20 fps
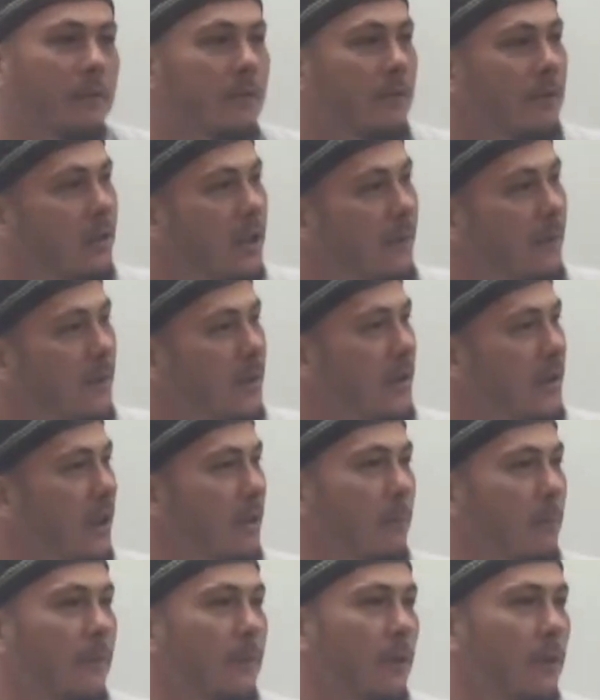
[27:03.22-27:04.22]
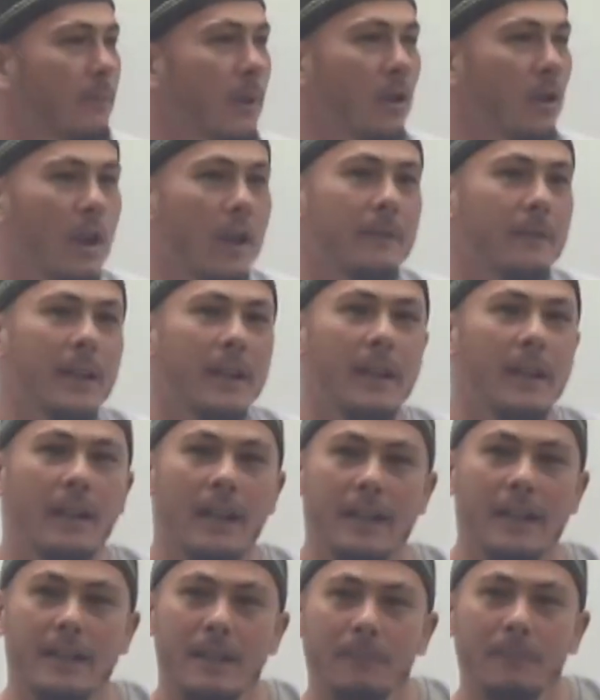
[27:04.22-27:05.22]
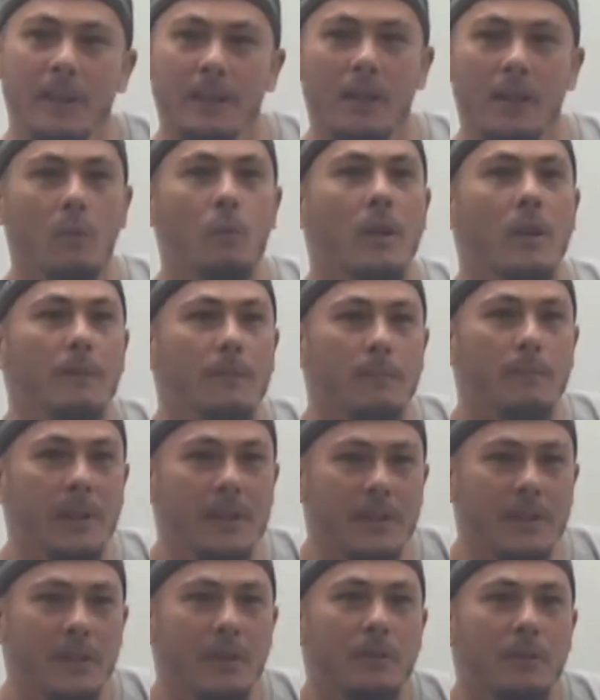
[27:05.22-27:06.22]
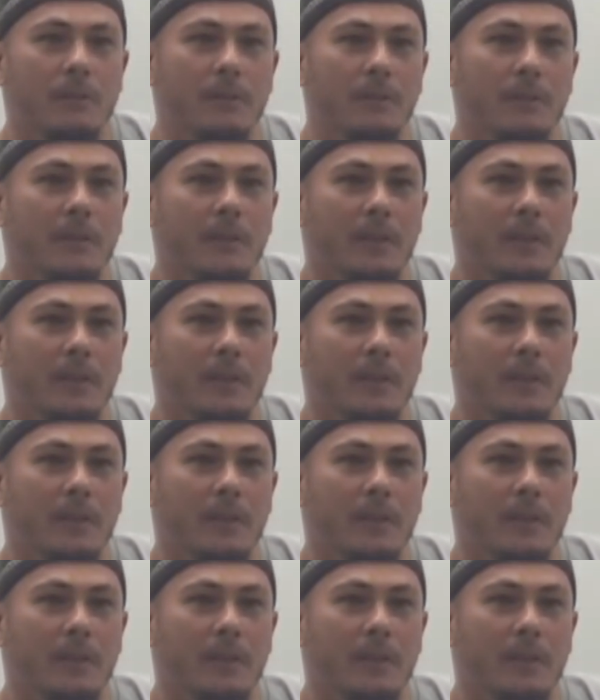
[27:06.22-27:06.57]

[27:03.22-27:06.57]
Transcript: that I've never seen before in my life. It's something that I wanted for myself.